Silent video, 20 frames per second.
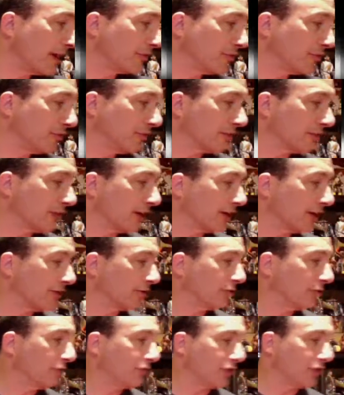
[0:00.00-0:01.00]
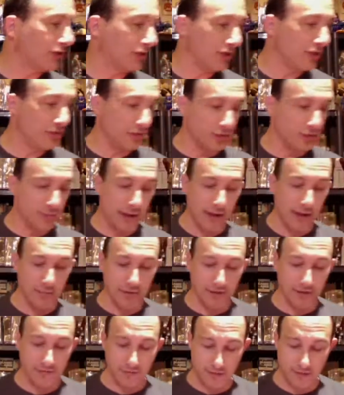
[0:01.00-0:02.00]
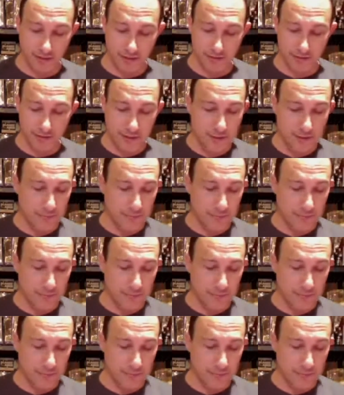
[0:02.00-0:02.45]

Max Overnighter, who's a huge Batman fan.